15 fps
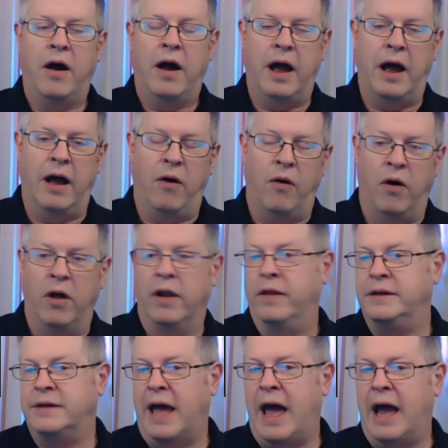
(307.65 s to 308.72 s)
Uh, all of
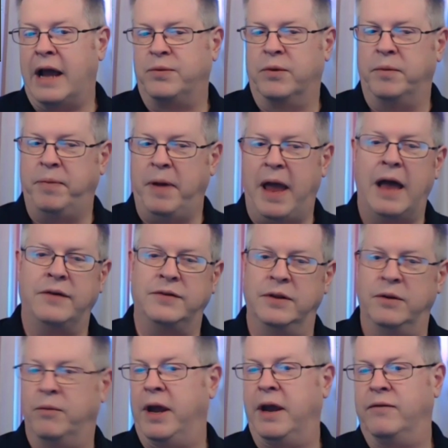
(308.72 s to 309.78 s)
these acts were passed in
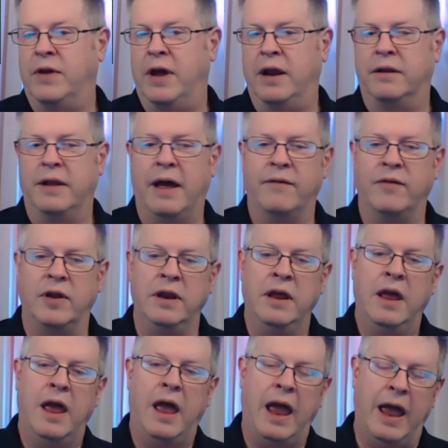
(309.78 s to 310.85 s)
the wake of 9
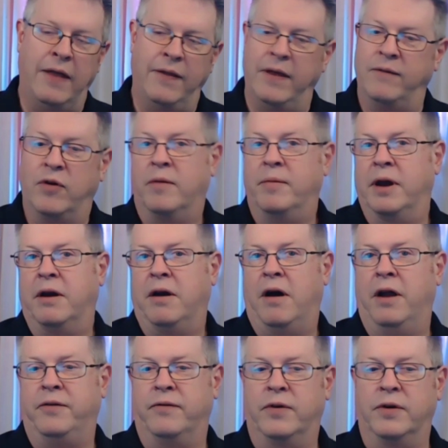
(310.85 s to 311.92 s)
11, and they've all been
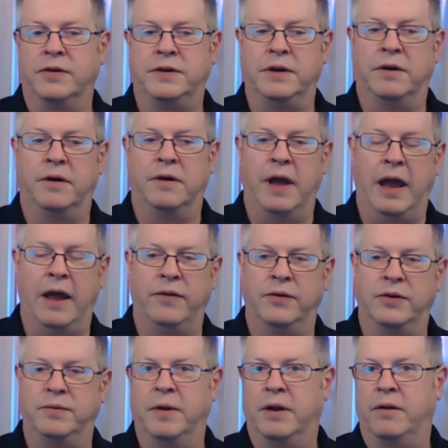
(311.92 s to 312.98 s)
controversial, and
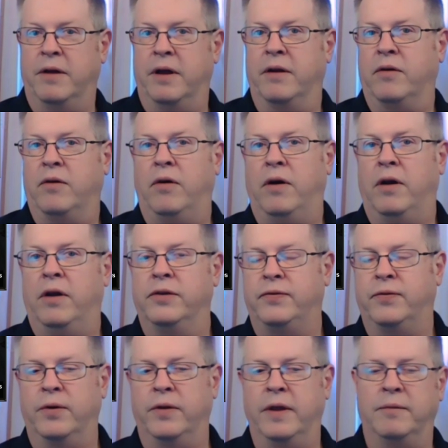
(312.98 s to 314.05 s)
there's been a lot of calls
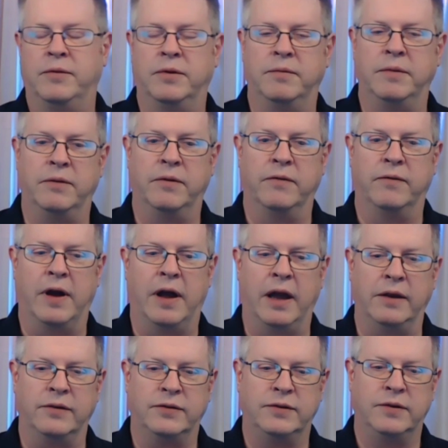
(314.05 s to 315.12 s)
for them to be
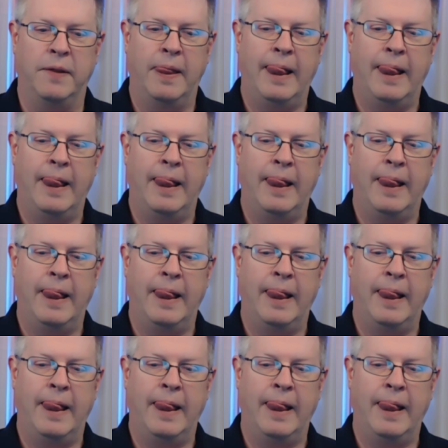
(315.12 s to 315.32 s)
revised.